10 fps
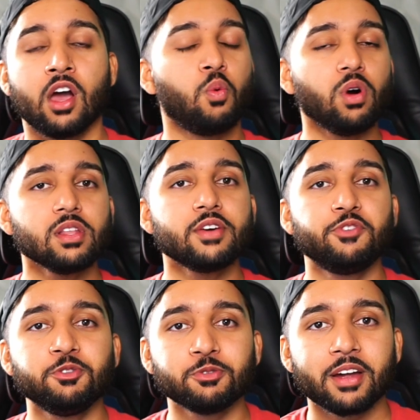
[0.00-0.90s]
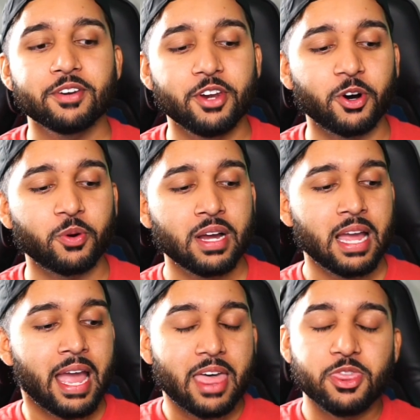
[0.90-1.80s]
Well, if you do not know,
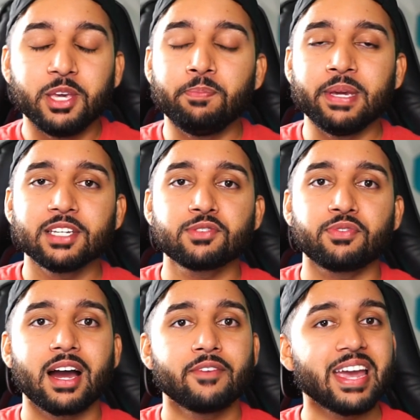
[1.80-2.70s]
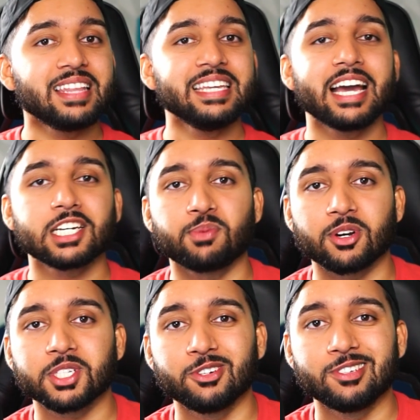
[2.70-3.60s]
the PS5 and the
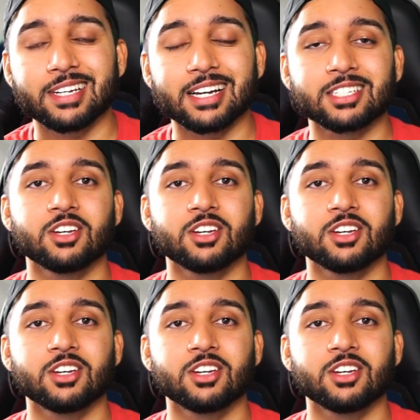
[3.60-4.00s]
Xbox Series X